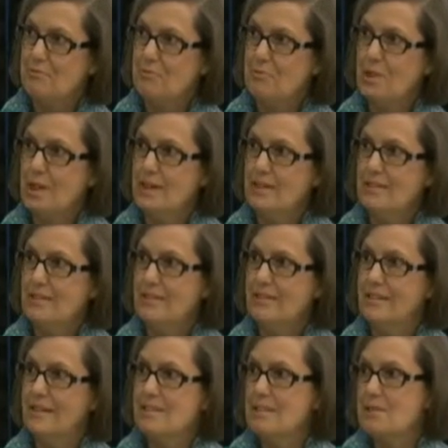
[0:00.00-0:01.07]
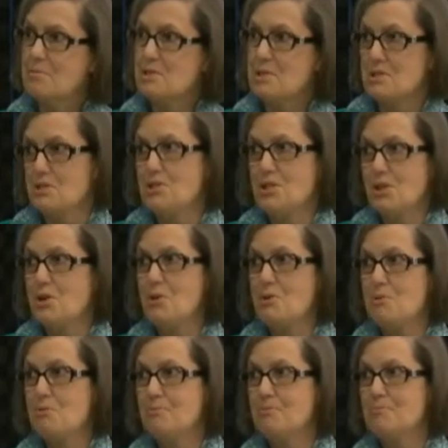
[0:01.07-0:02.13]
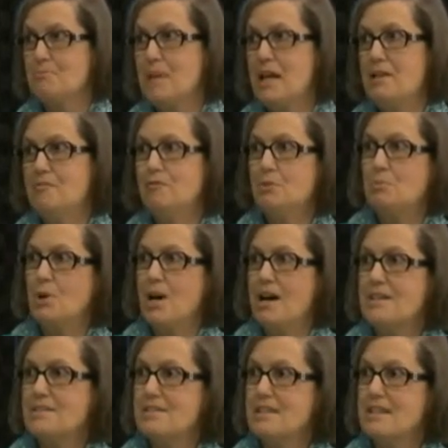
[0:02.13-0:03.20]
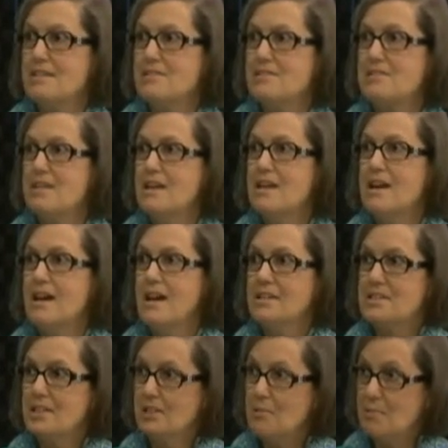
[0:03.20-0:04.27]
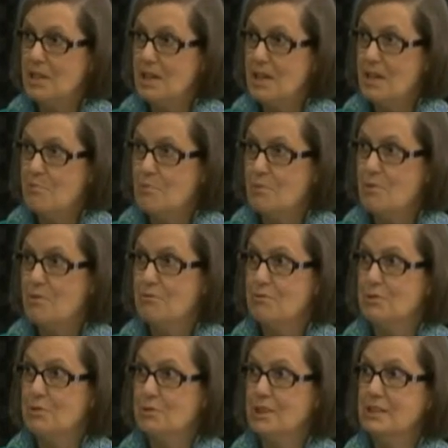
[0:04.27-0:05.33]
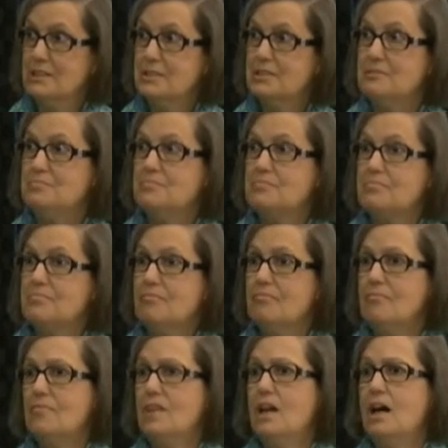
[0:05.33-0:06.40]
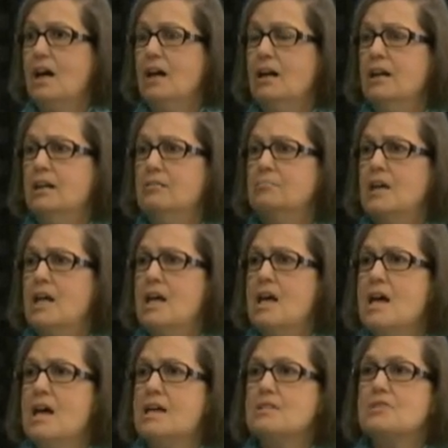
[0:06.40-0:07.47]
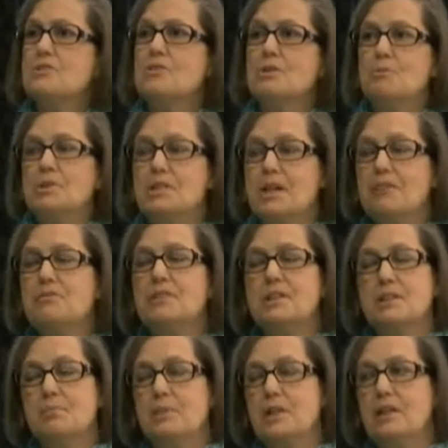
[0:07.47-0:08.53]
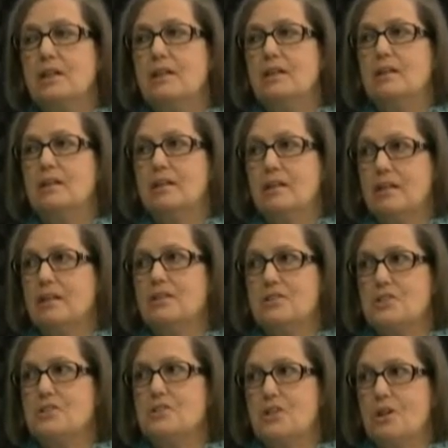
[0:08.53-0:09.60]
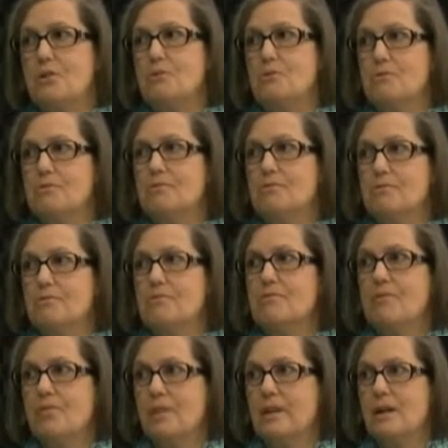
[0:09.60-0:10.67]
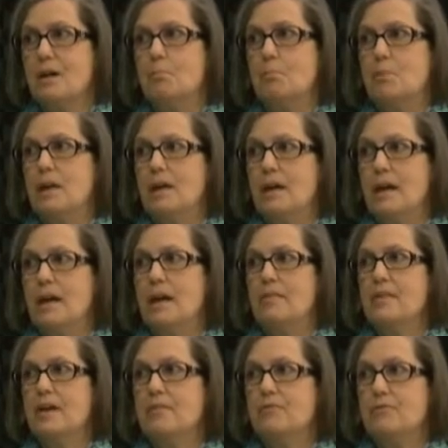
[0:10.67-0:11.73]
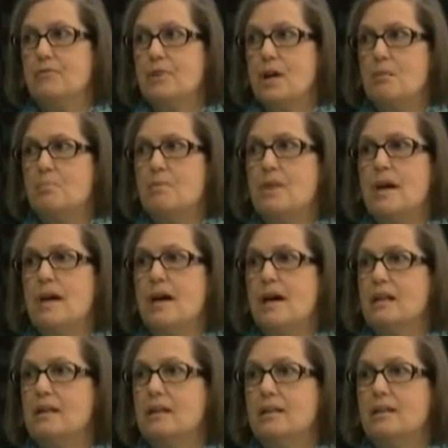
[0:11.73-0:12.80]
when it was a slow, painful process okay. until it became more fluent. Um, so it would definitely be getting to know them. And then okay. from that,